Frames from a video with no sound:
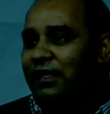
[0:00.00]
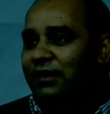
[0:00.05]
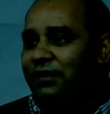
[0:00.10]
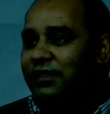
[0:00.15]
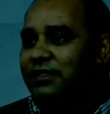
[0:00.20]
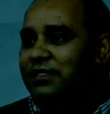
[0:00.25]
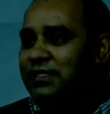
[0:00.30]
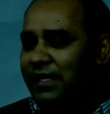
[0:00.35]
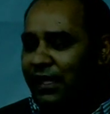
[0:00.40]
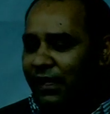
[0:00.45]

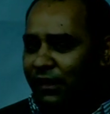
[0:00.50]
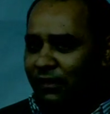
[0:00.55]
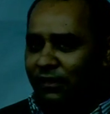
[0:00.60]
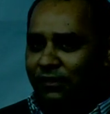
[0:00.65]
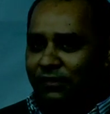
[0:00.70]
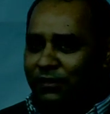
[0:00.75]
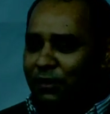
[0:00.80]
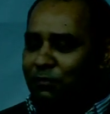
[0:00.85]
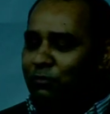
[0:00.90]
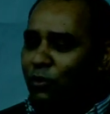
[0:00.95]
they're
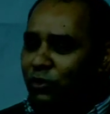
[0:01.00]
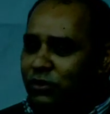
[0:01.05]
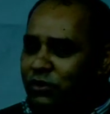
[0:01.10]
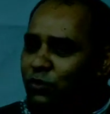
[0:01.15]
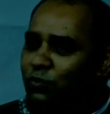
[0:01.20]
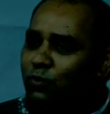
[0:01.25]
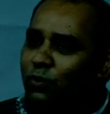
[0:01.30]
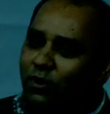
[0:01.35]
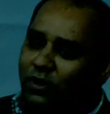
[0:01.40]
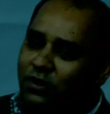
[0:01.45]
saying the
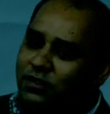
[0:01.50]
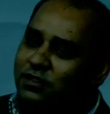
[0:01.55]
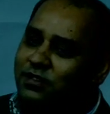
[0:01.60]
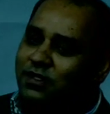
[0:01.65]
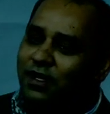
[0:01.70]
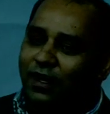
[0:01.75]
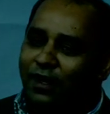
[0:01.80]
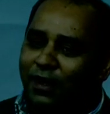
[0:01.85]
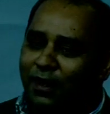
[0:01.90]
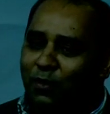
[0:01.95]
motto was,